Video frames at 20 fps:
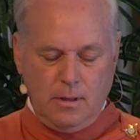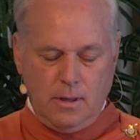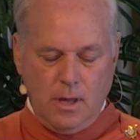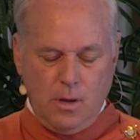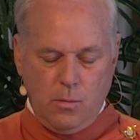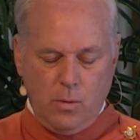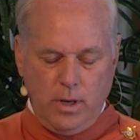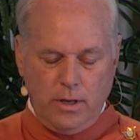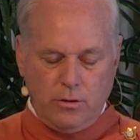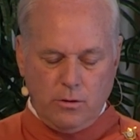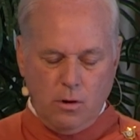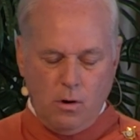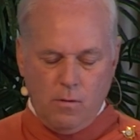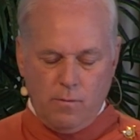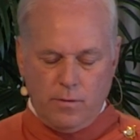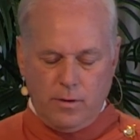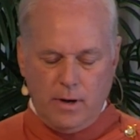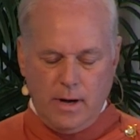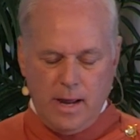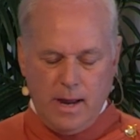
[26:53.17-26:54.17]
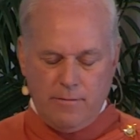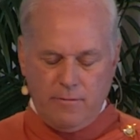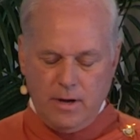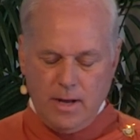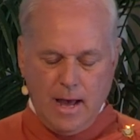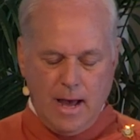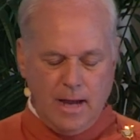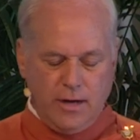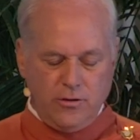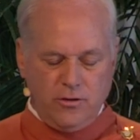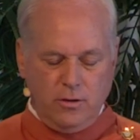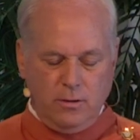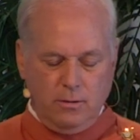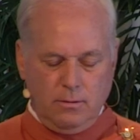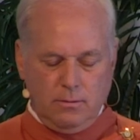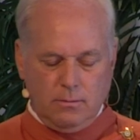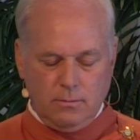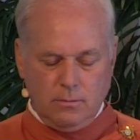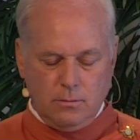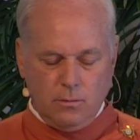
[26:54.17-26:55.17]
They went over every
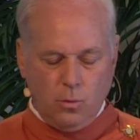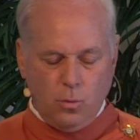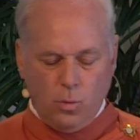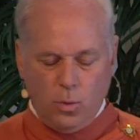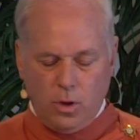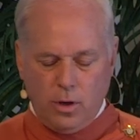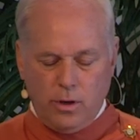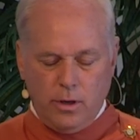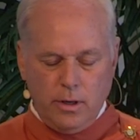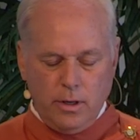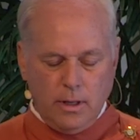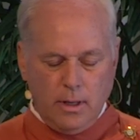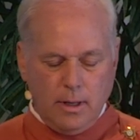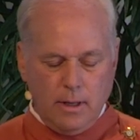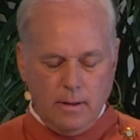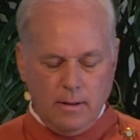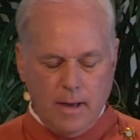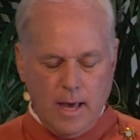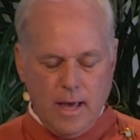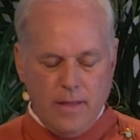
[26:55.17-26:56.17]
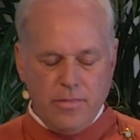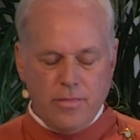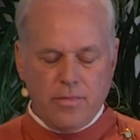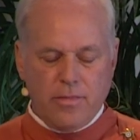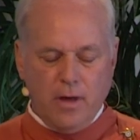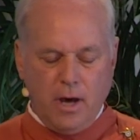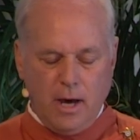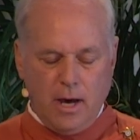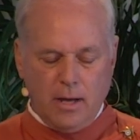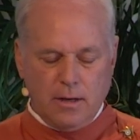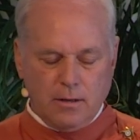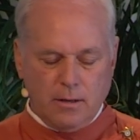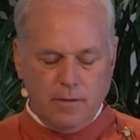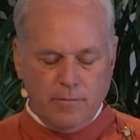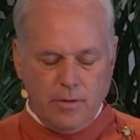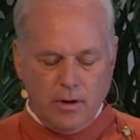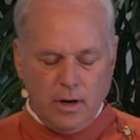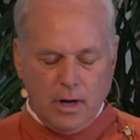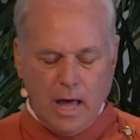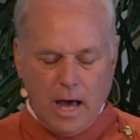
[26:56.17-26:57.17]
action, word, and thought
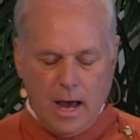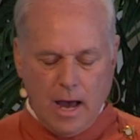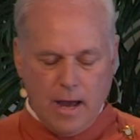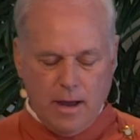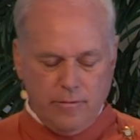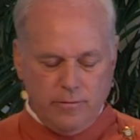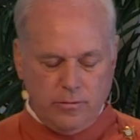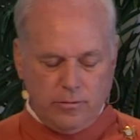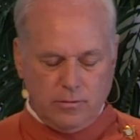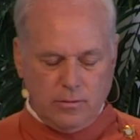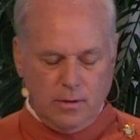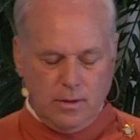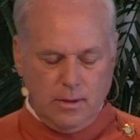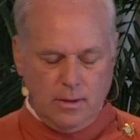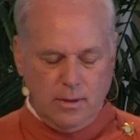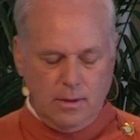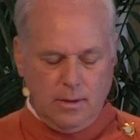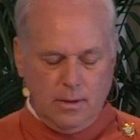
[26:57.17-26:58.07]
of their lives.